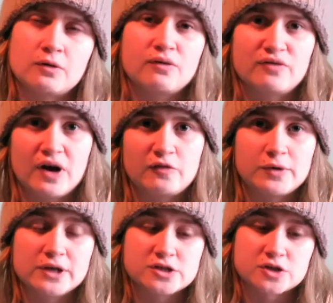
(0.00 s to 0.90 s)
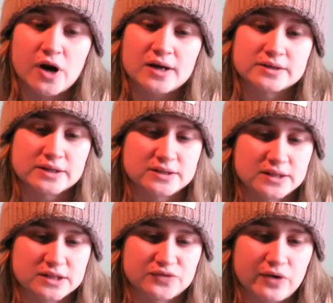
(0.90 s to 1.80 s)
5 pages, Christ, that'd
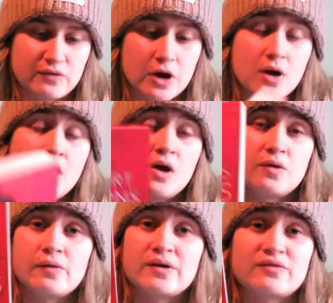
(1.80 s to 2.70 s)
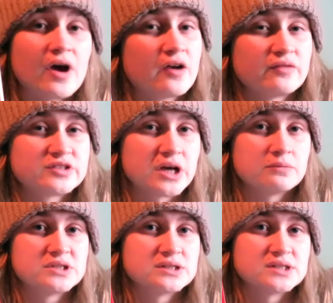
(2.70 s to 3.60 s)
take us forever. We read 5
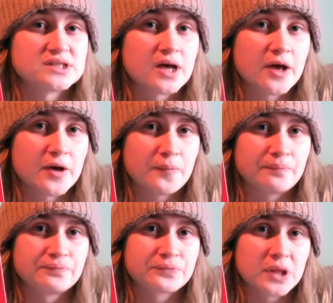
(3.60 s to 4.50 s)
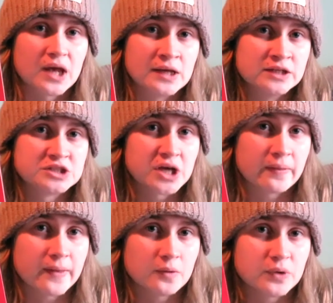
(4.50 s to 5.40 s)
chapters each,
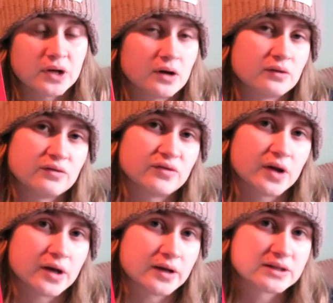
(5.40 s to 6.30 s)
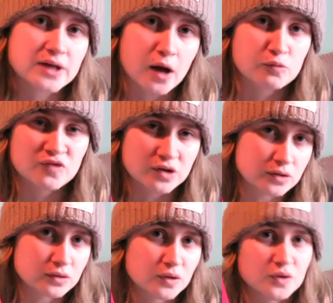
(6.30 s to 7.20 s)
and then we'd have a Skype
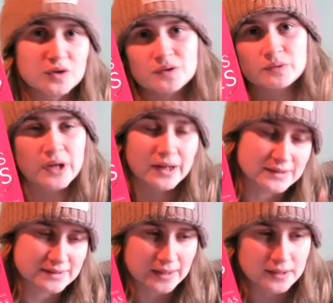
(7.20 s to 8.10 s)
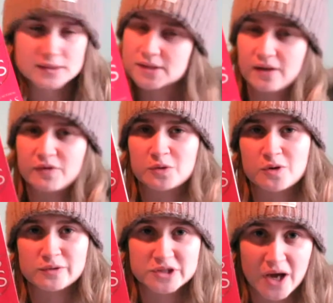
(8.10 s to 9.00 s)
video call and get snacks and have a good
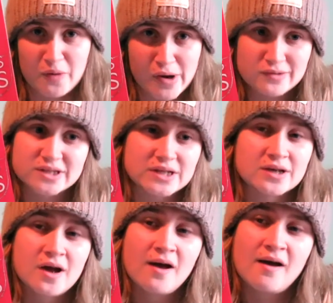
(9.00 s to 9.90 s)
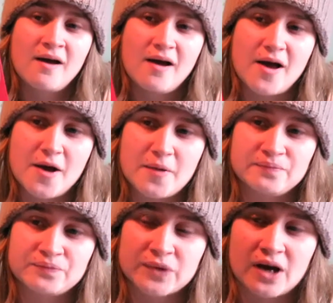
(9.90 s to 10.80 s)
old chat about it.
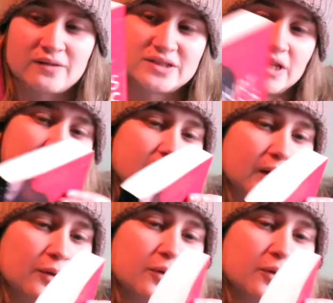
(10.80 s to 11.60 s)
I have taken out